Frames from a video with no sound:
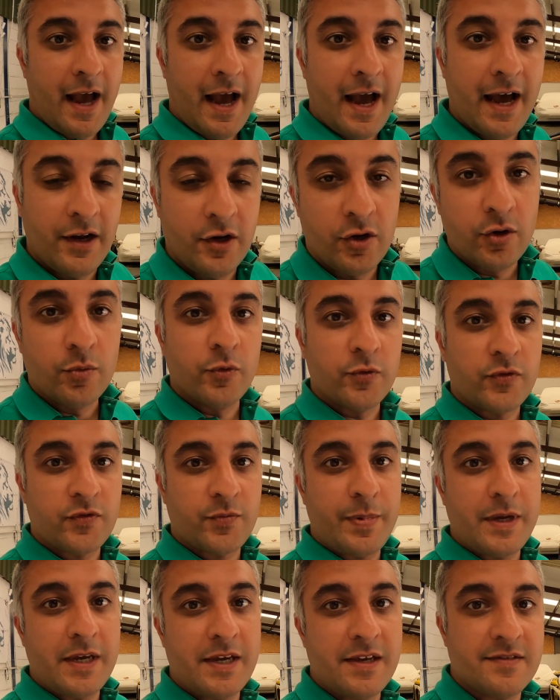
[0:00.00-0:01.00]
at normal
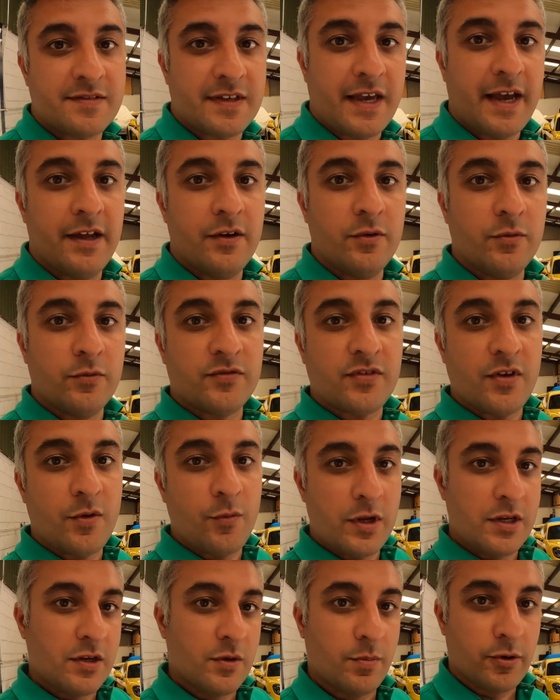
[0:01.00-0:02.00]
speeds and also
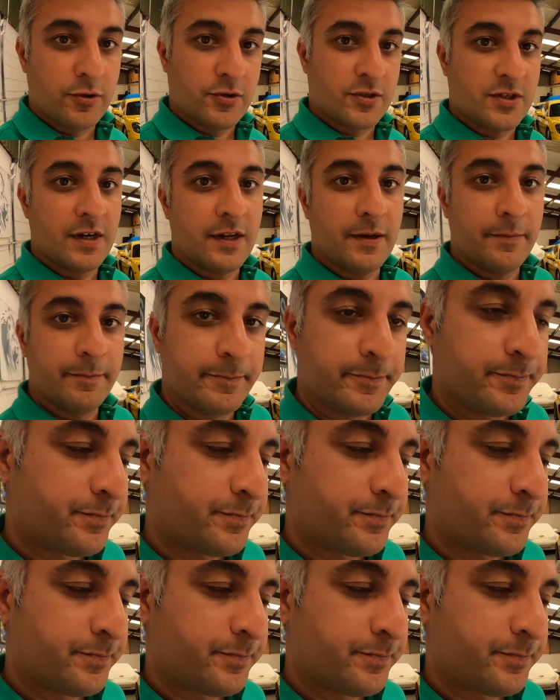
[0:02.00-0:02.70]
when you're pushing it.